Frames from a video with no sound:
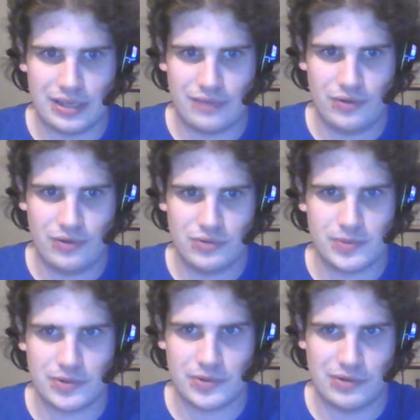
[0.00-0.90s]
if you don't
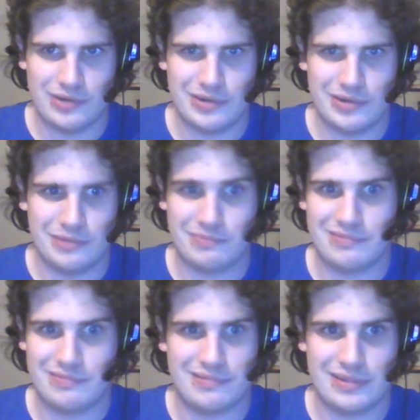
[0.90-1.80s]
support the Green New Deal,
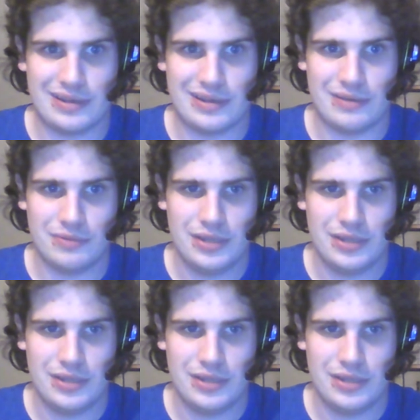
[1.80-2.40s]
get out.